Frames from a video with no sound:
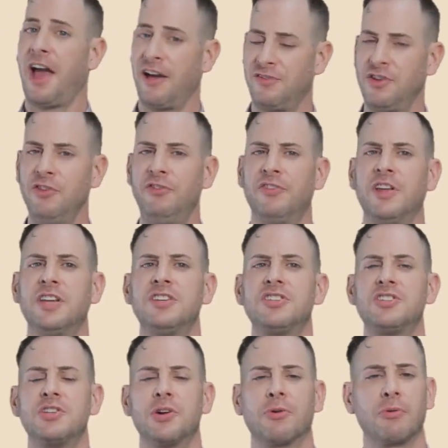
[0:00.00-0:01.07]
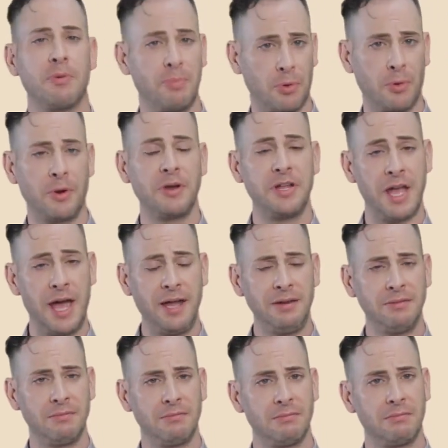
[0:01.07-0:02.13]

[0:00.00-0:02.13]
Have you finished your report yet?